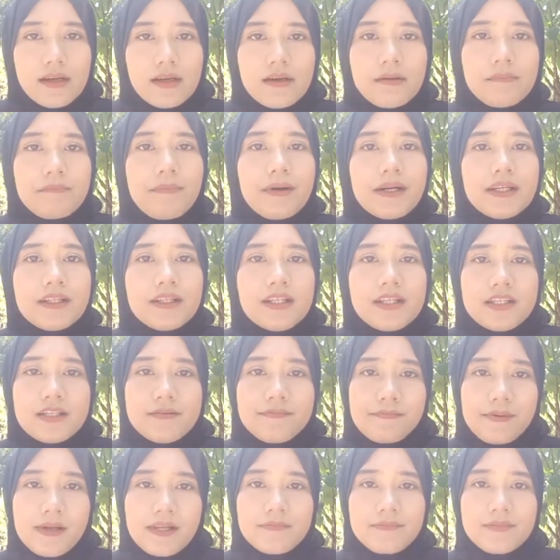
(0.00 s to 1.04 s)

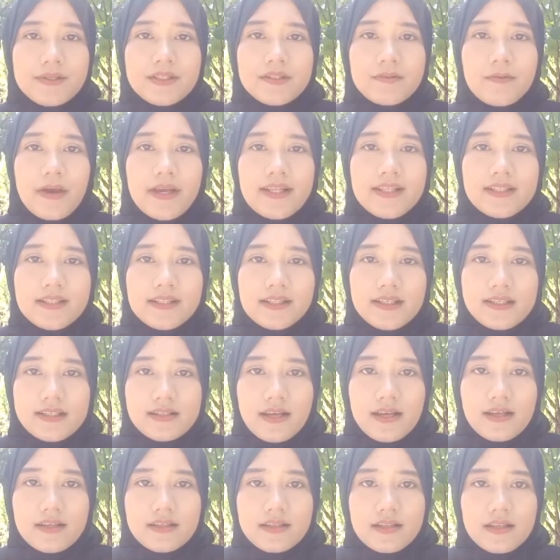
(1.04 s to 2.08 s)
participant between
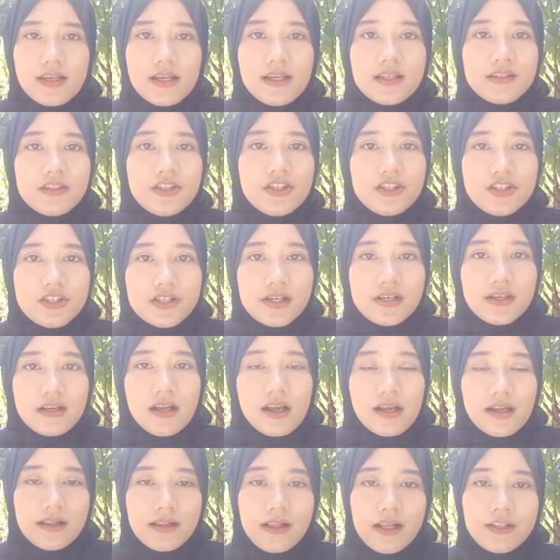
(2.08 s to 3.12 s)
research, teacher,
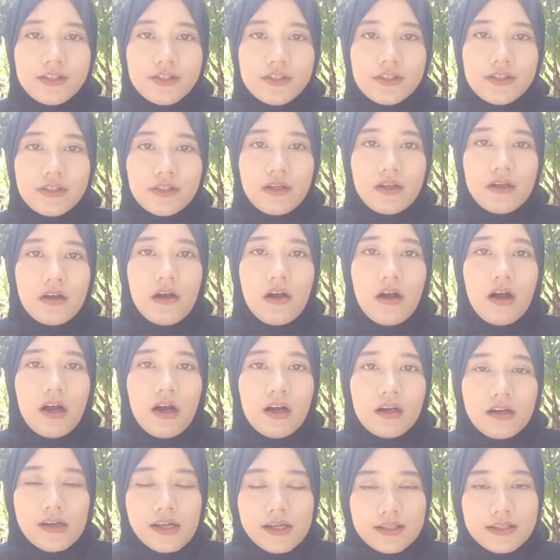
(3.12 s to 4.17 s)
lecturer,
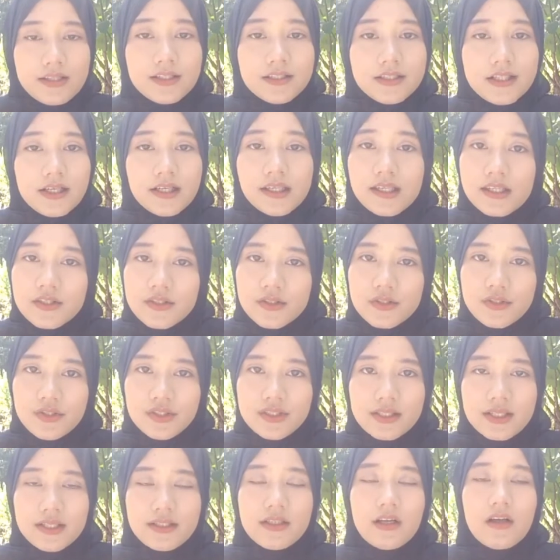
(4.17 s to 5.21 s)
or
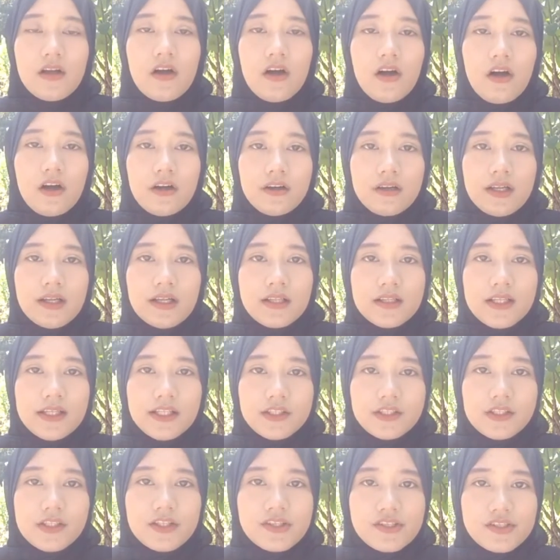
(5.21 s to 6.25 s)
teacher-student, or
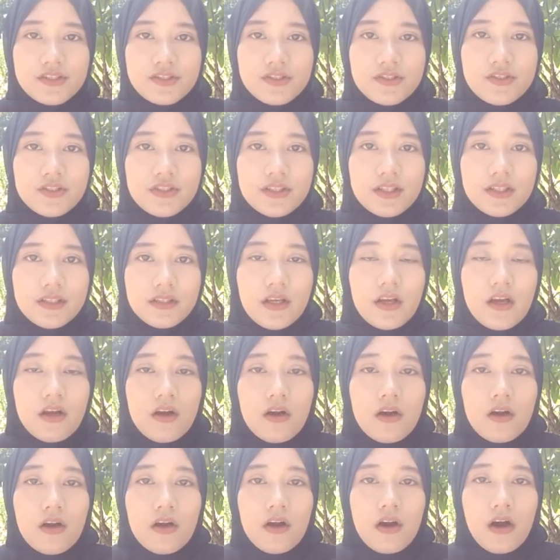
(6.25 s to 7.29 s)
lecturer-student,
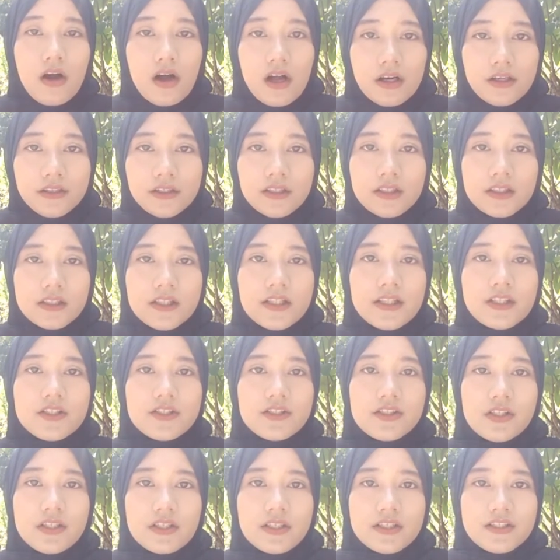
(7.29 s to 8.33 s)
or
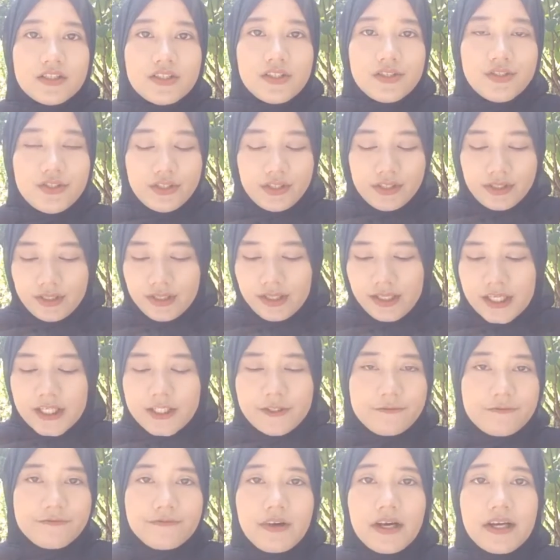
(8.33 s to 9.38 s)
lecturer-teacher is
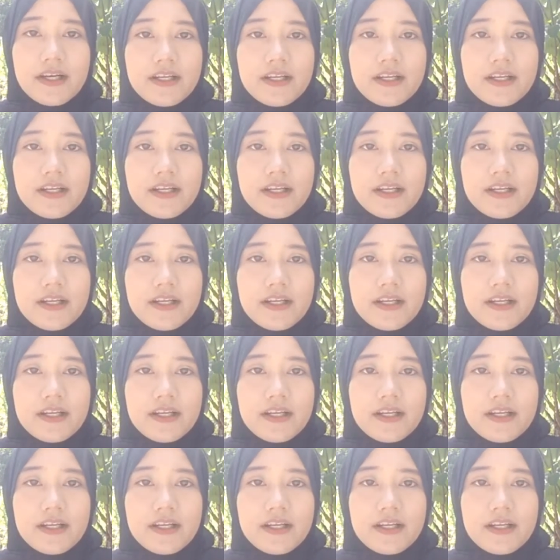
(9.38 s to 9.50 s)
very